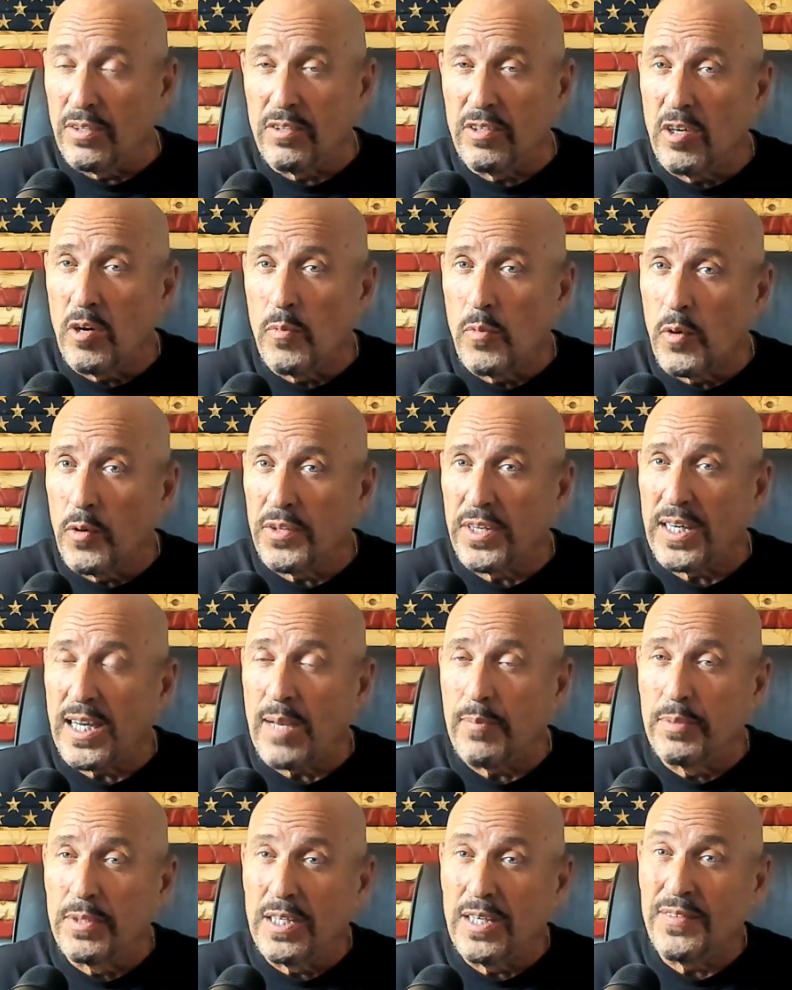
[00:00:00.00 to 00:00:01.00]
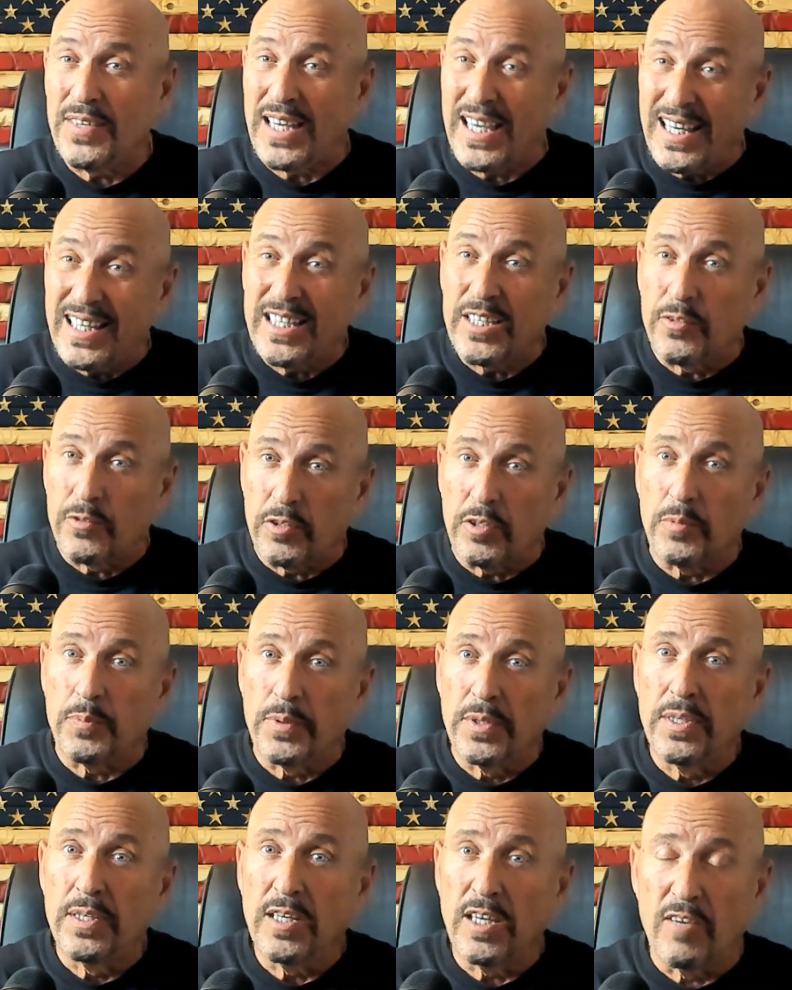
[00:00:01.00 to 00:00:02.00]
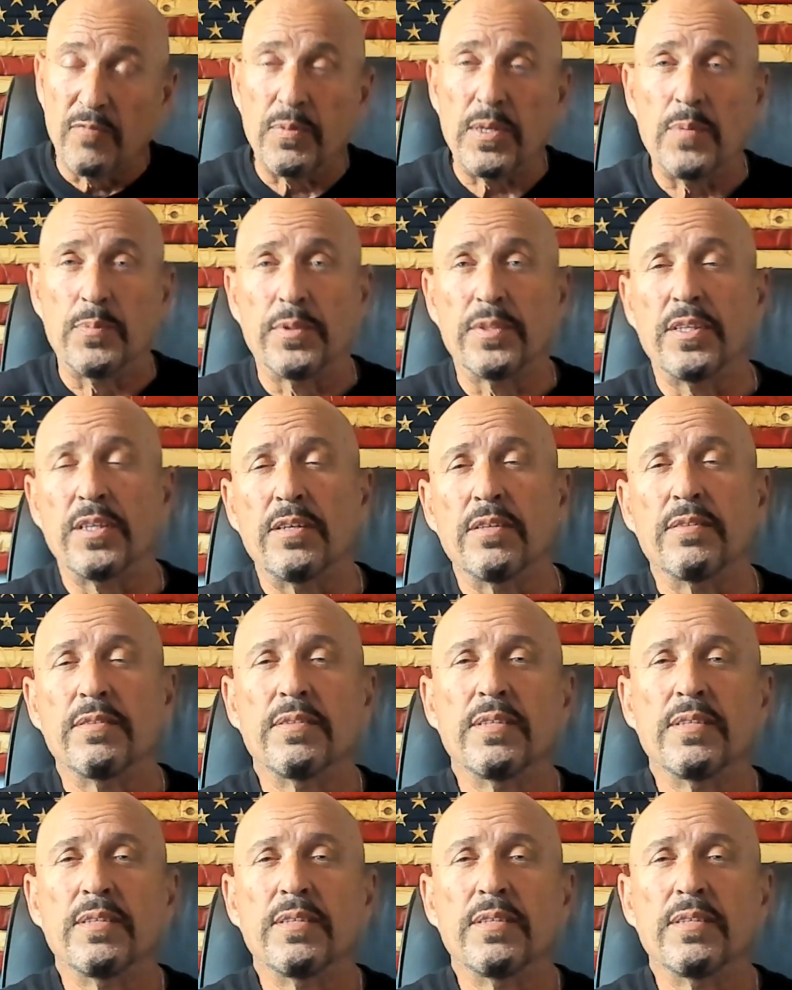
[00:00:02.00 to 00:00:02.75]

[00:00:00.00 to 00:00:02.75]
no more than I believe any group of people do.